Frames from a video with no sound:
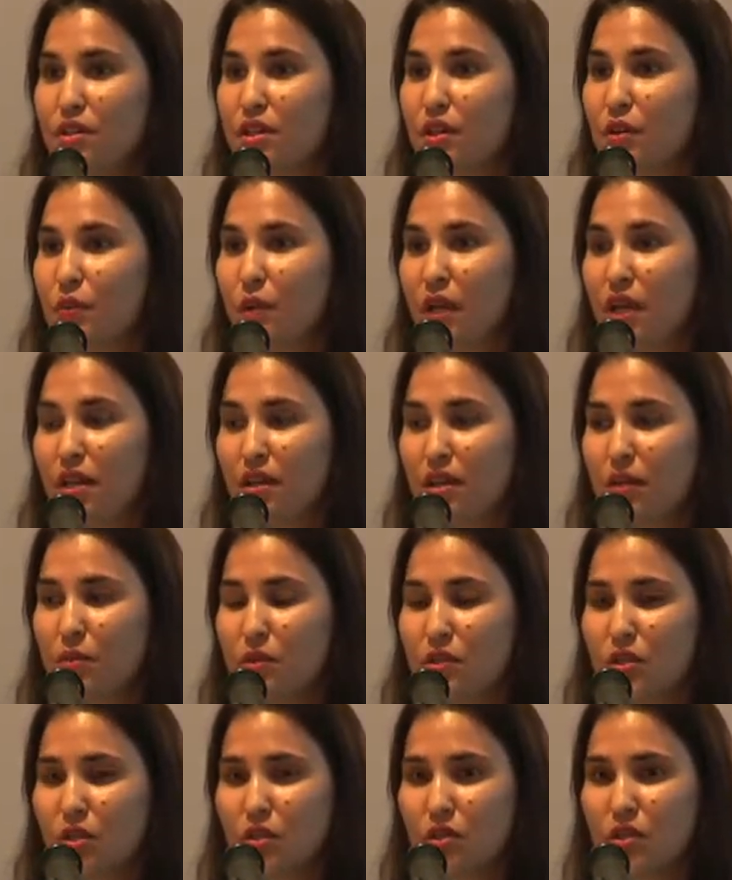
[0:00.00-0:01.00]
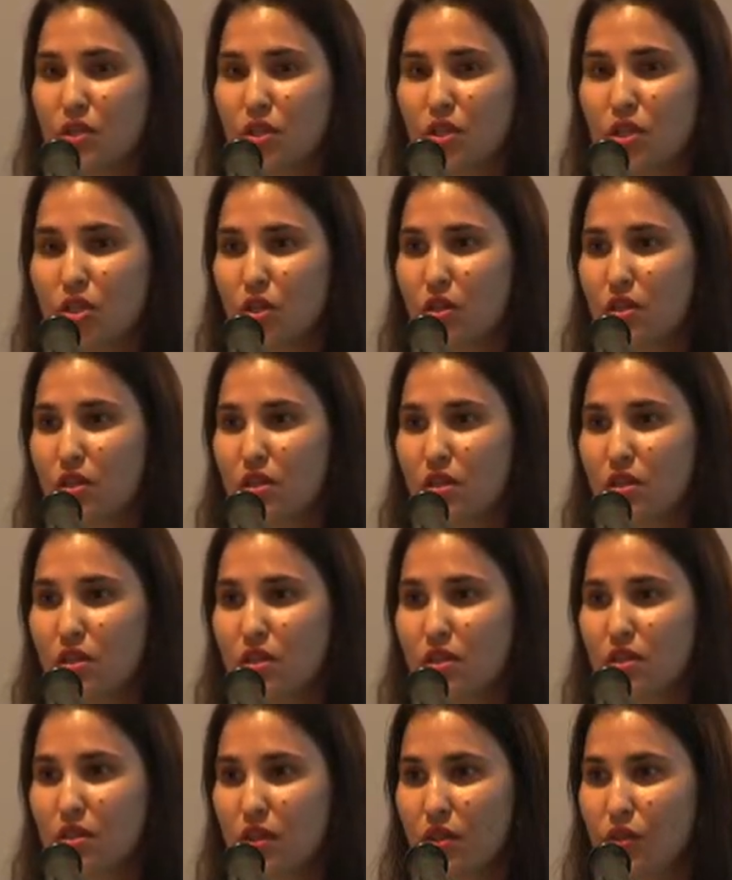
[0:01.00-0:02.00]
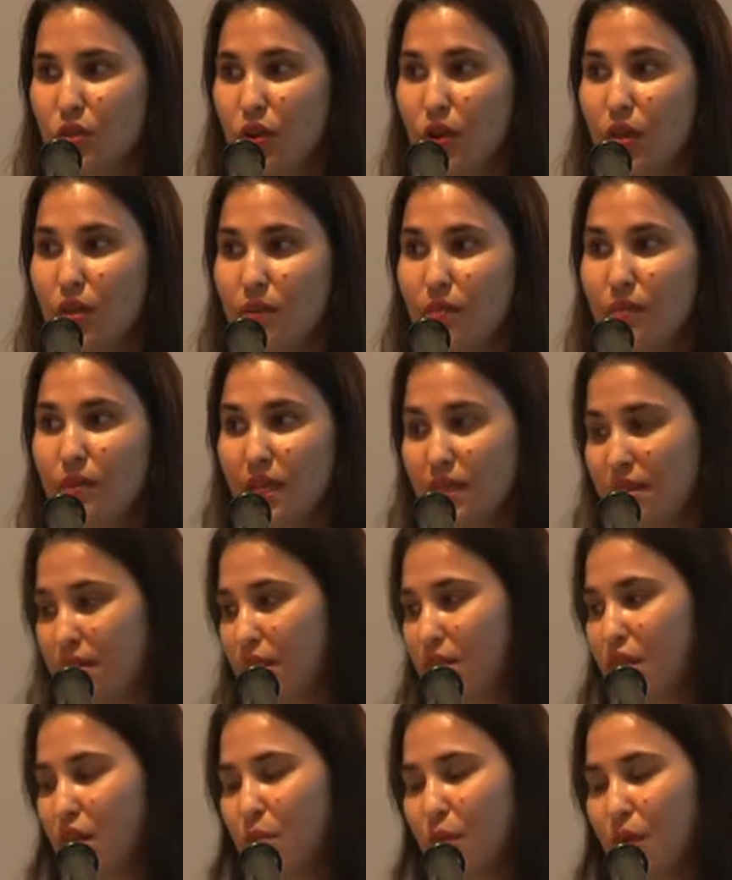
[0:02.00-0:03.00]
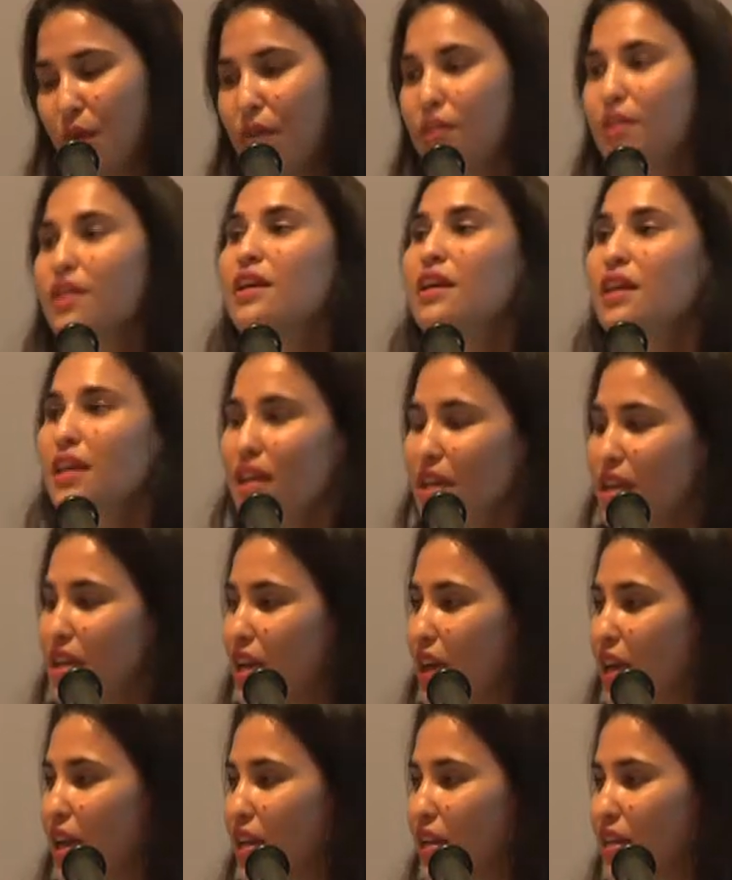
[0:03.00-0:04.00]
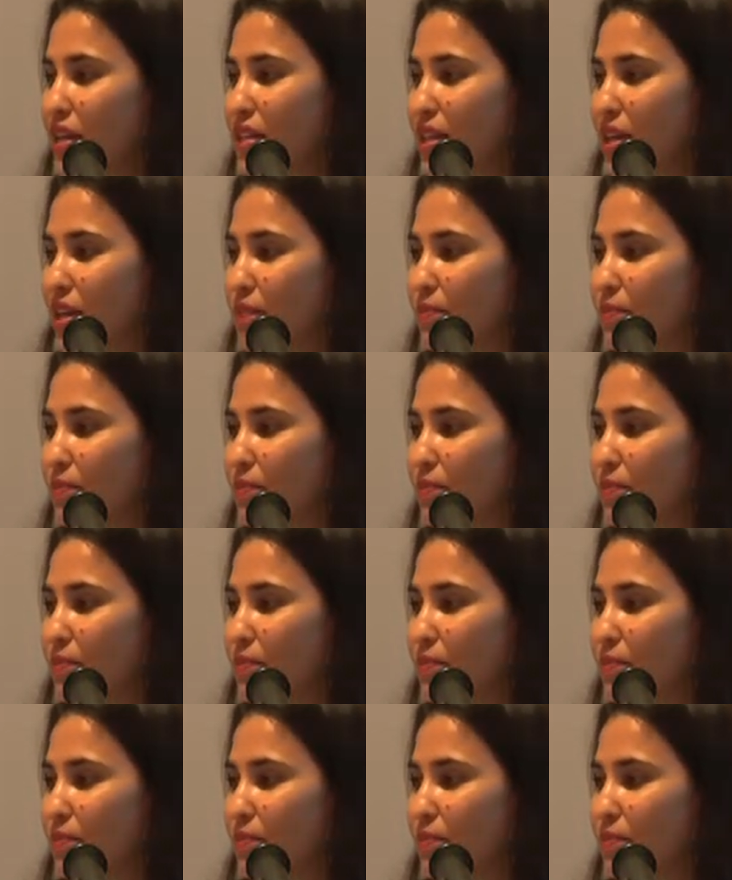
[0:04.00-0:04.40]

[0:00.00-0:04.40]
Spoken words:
So we ended up with toxic shock syndrome, Lexi and I both, and